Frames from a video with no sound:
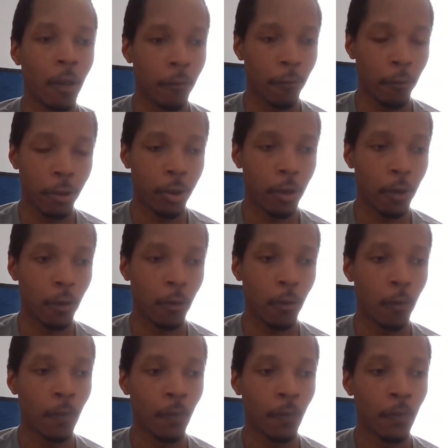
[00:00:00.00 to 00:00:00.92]
forth with
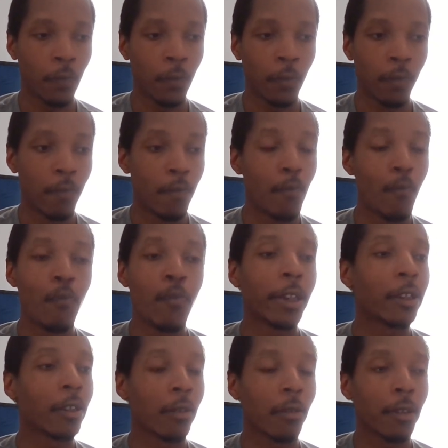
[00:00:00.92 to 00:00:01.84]
you.
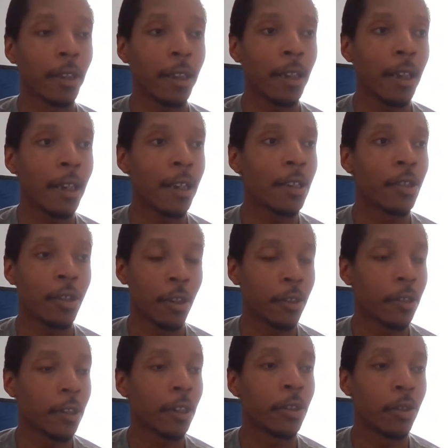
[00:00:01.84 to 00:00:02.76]
Mentally, it's
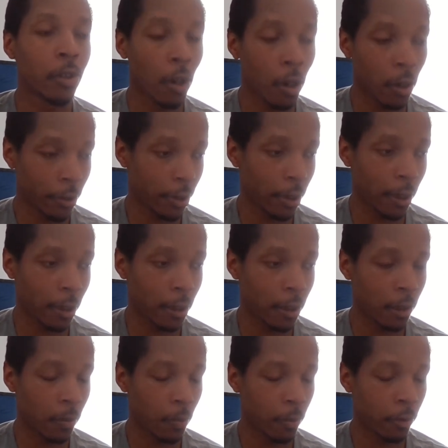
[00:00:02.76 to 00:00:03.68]
just exhausting
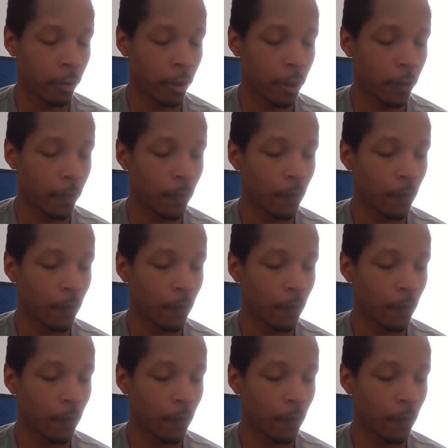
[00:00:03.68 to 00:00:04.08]
at this point.